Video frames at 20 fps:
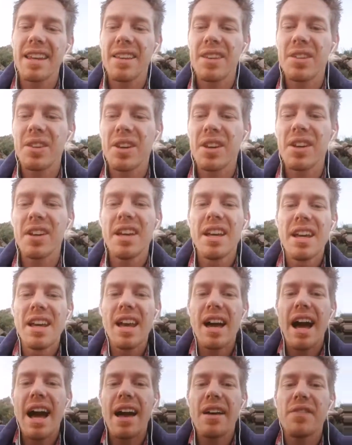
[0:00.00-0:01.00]
You know,
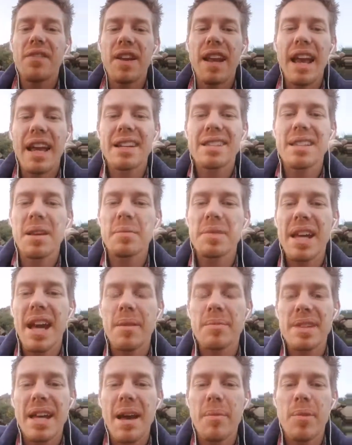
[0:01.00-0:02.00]
I feel like
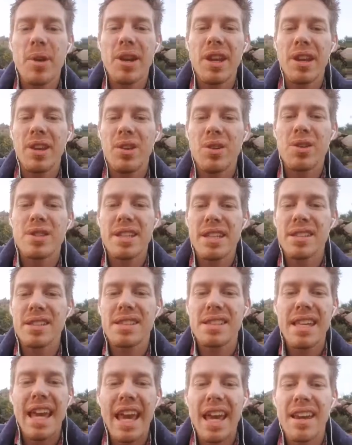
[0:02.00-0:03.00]
sometimes I'm only using
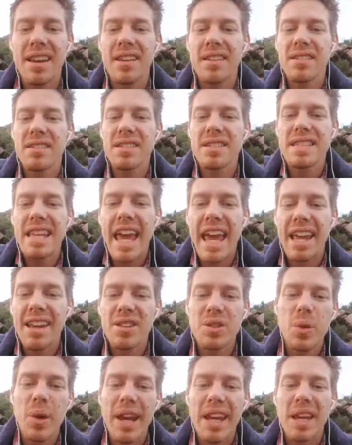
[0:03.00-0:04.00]

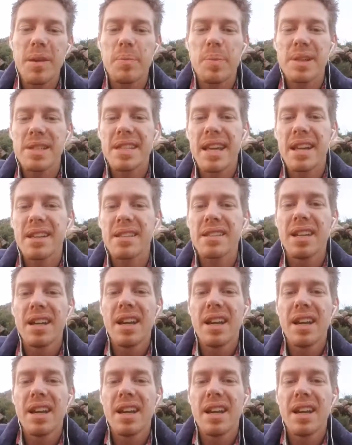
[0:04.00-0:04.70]
20%